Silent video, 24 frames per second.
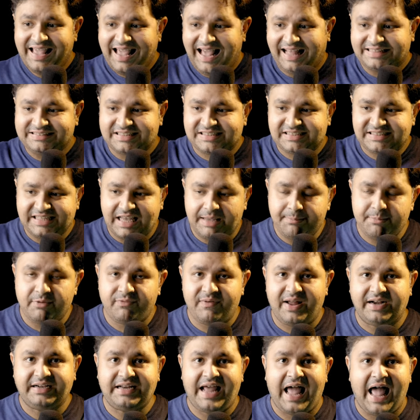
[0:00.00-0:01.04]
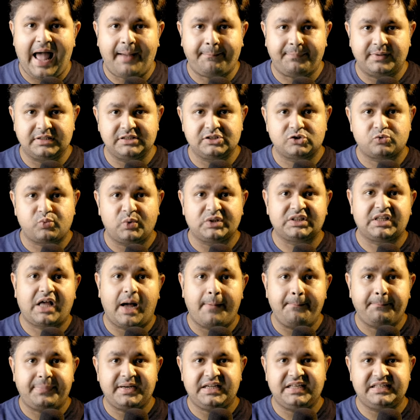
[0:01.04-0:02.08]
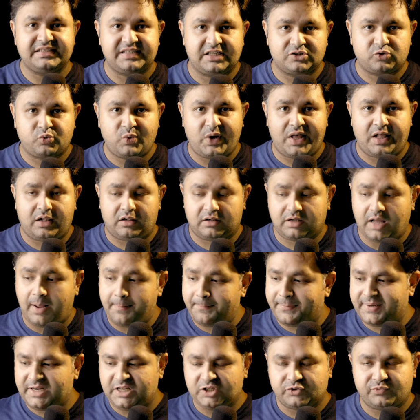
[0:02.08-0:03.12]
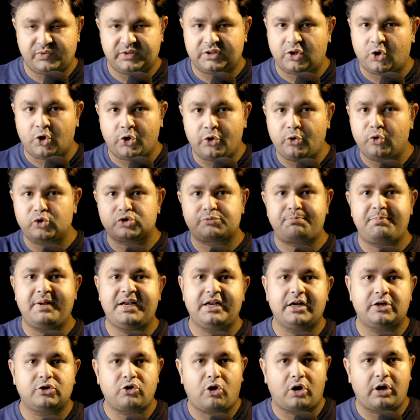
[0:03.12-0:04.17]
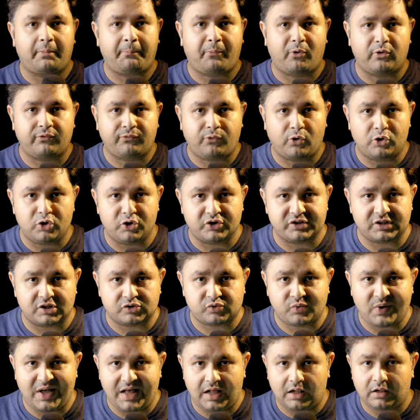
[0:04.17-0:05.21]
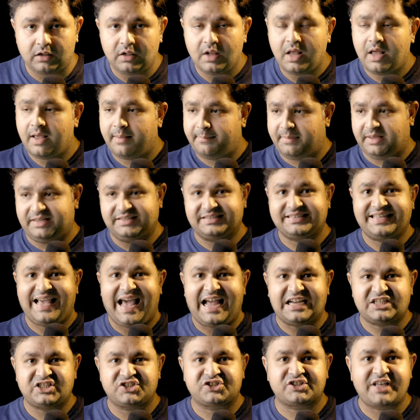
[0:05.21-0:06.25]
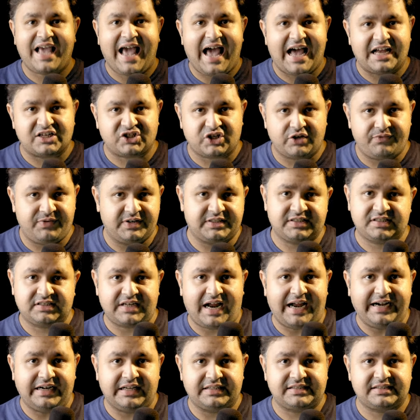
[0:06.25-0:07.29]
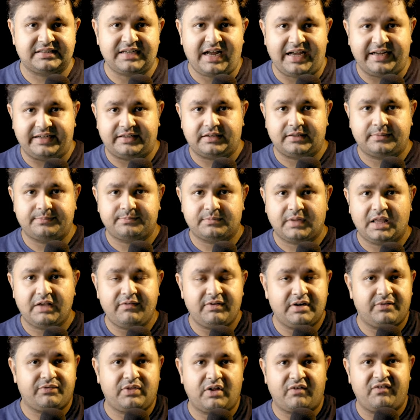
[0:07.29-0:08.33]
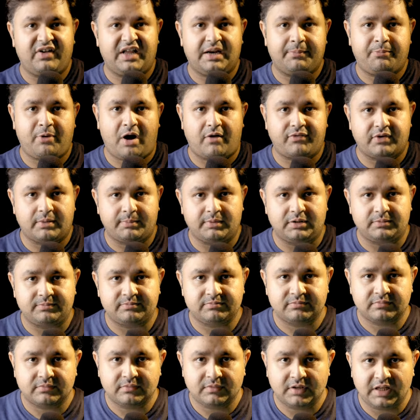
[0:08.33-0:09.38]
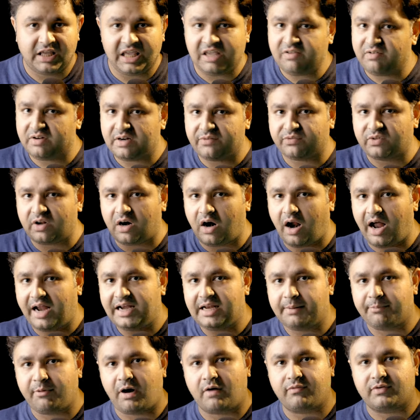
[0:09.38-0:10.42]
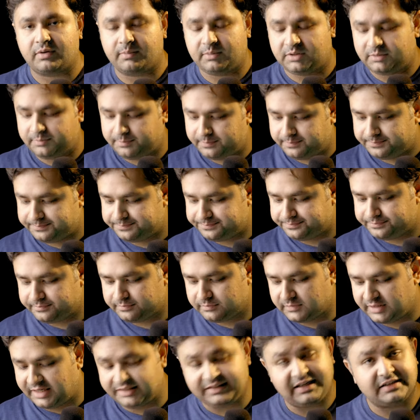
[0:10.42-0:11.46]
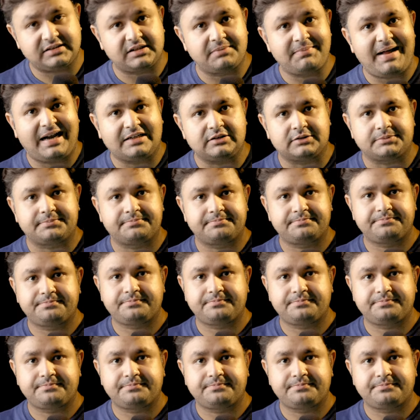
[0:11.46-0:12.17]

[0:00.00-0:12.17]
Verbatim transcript: And the same effect happens with companies as well. Companies with huge billion dollar portfolios as well, because cash is cash. If it's tight, it's tight, even if they're very profitable, even if they're highly profitable. It doesn't matter.